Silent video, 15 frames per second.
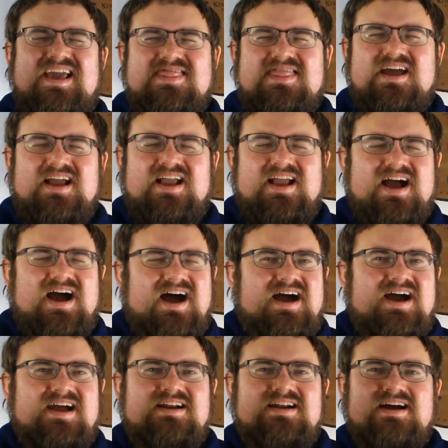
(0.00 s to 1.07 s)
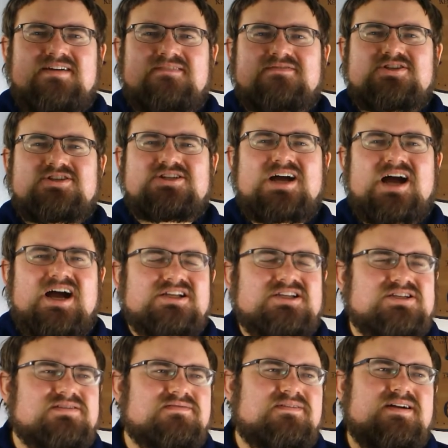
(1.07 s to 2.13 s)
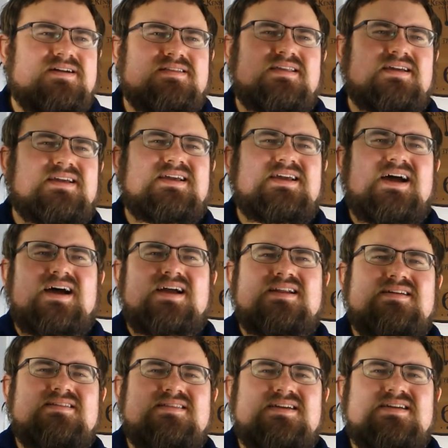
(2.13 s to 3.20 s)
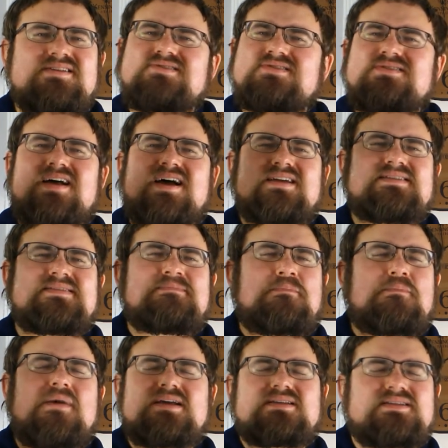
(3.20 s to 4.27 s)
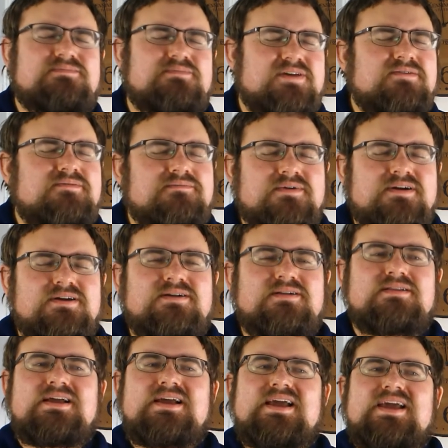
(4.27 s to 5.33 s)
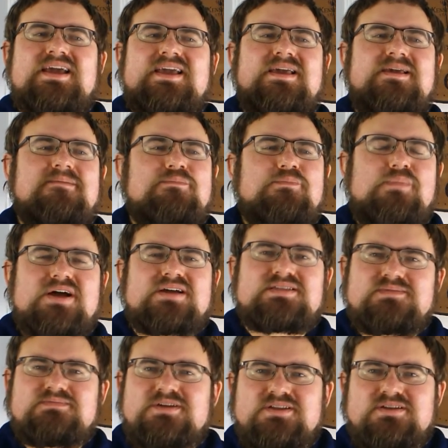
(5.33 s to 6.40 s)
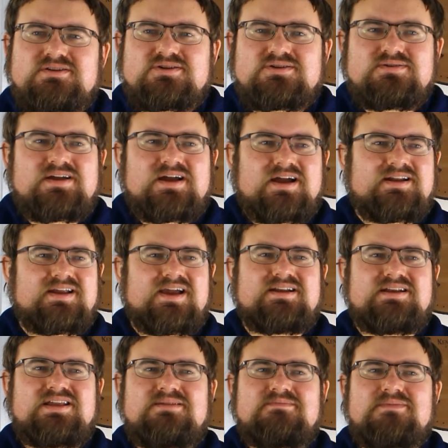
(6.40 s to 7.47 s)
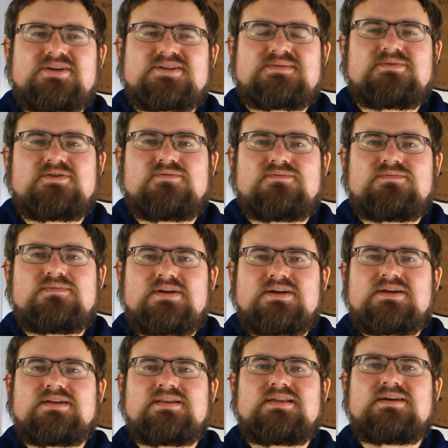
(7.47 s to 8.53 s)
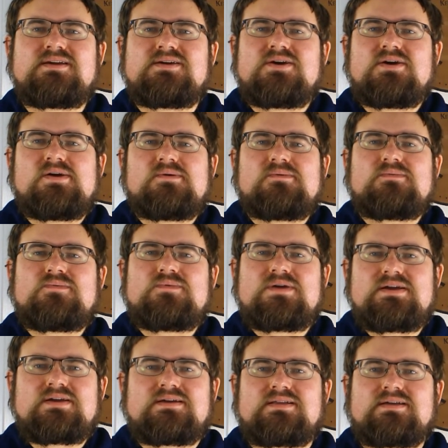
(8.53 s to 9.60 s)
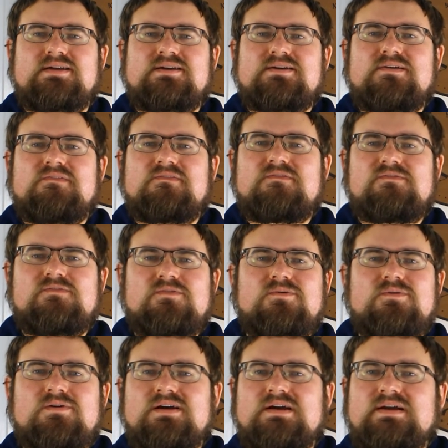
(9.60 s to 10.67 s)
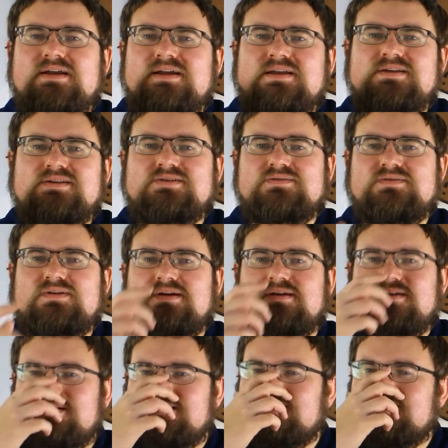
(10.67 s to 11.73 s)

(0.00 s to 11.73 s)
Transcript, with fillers: the God of Joshua, the God of the Israelites, must be real. He must be the true God, and he must be really, really for Israel.